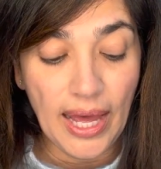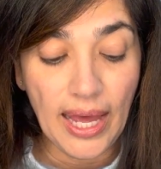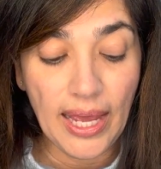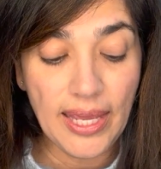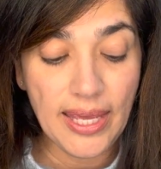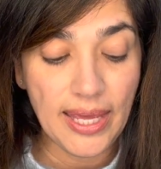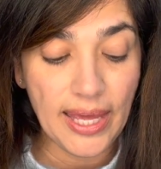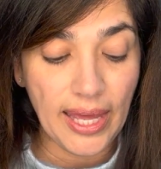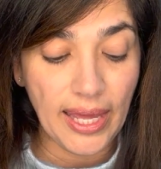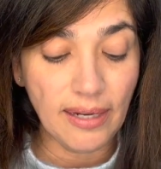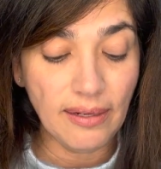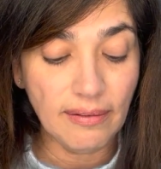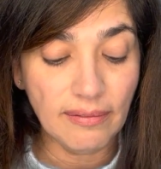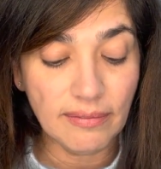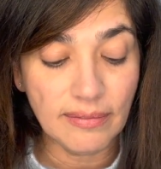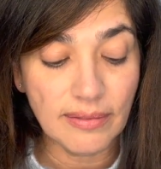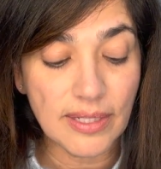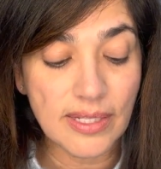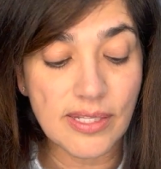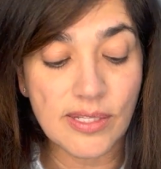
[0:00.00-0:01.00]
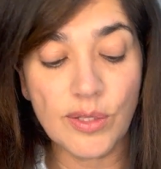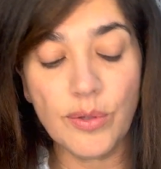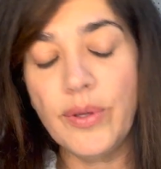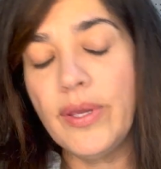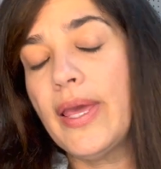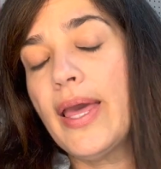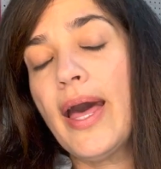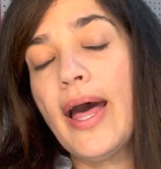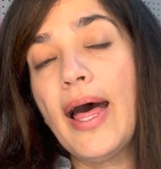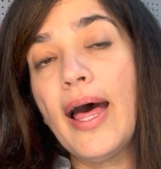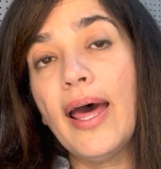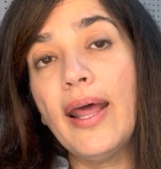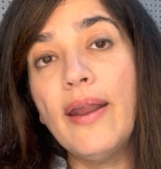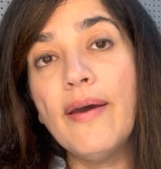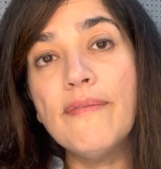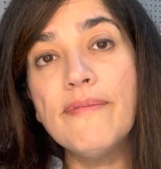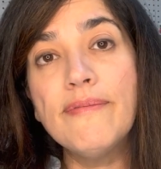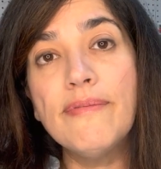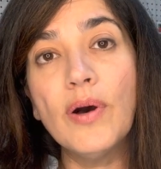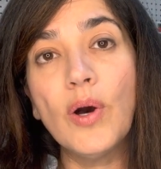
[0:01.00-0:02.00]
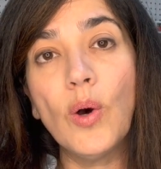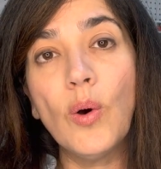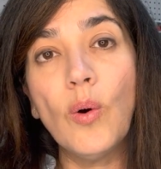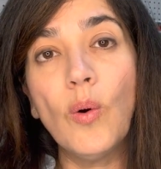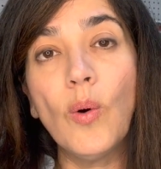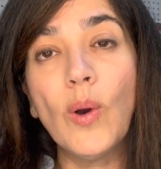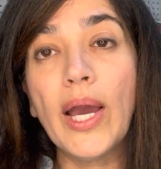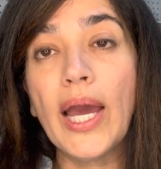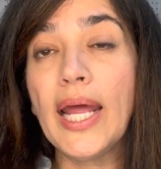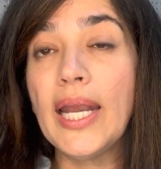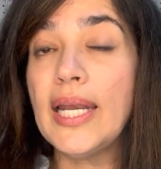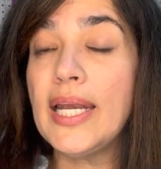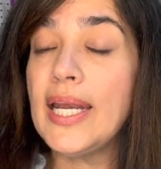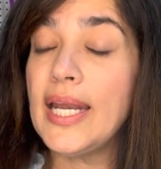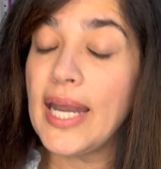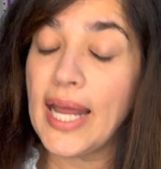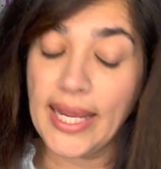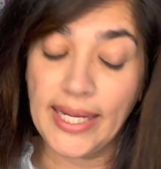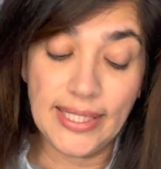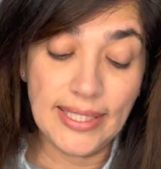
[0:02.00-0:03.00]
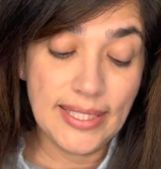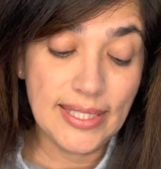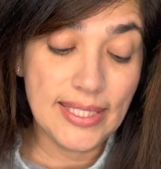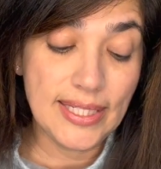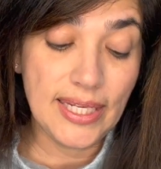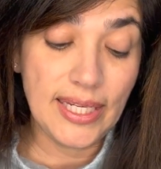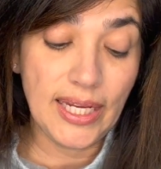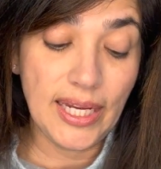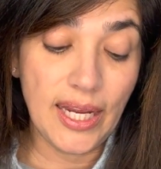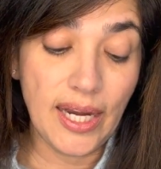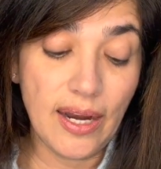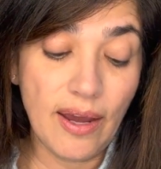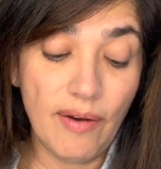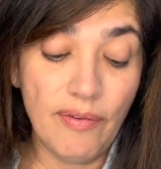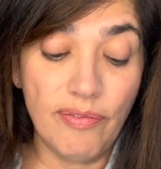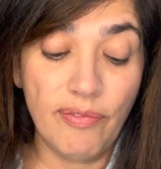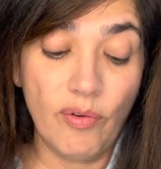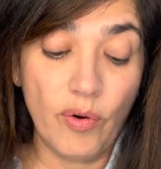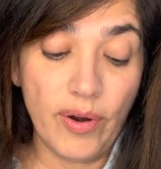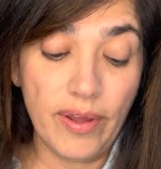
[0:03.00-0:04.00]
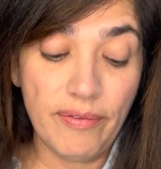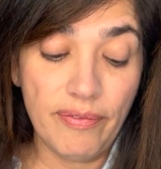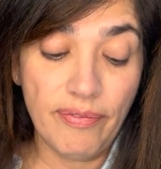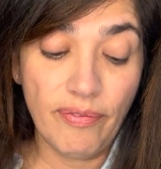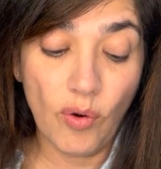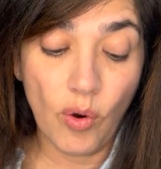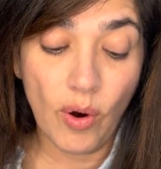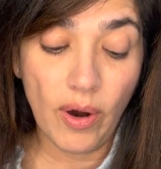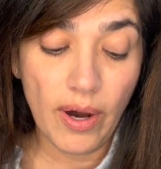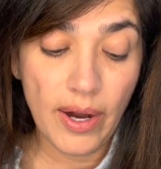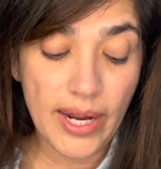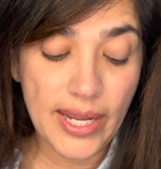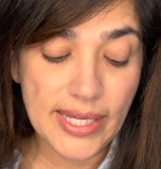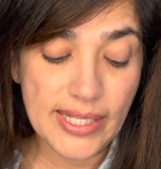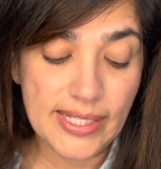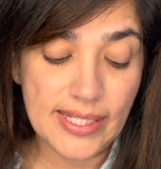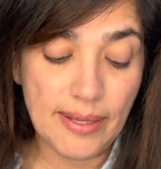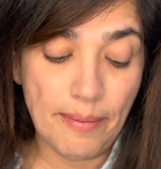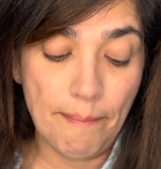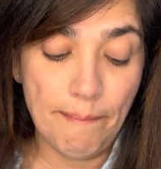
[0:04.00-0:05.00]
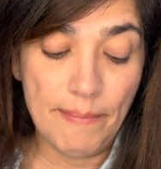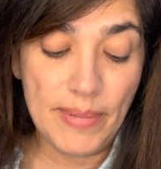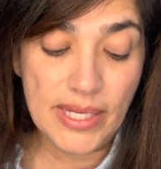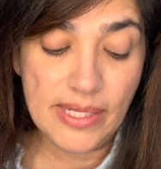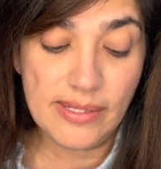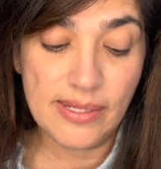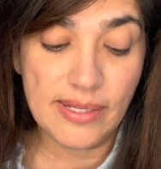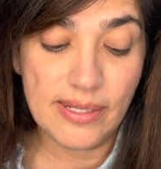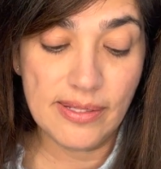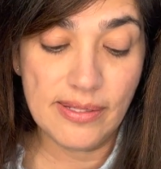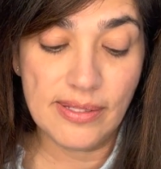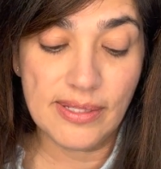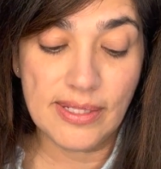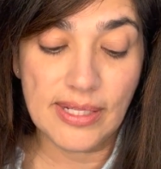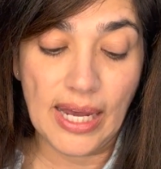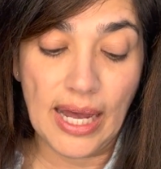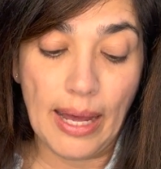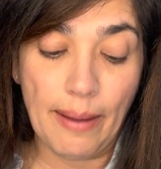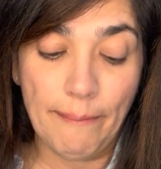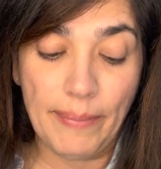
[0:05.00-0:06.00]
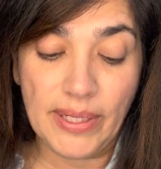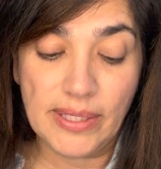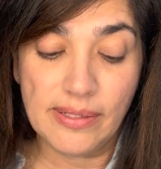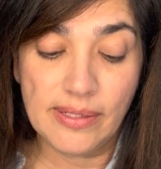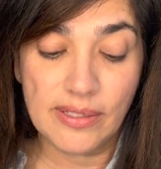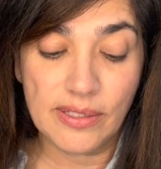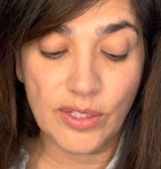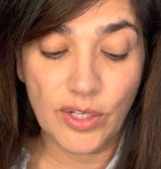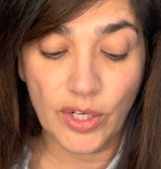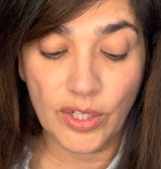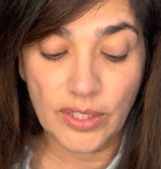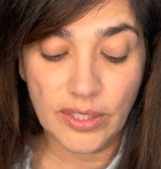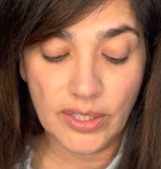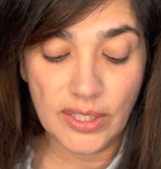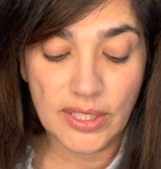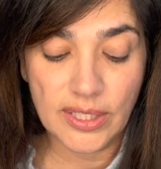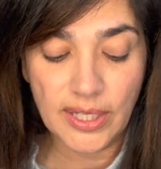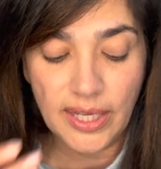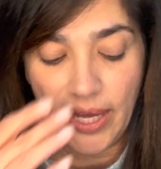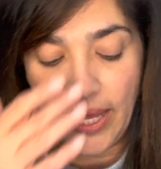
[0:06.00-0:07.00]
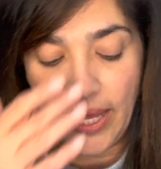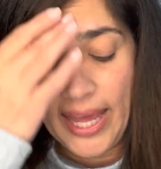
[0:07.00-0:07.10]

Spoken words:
again, let's look at Vogue 1944. It's a Mrs. top and skirt.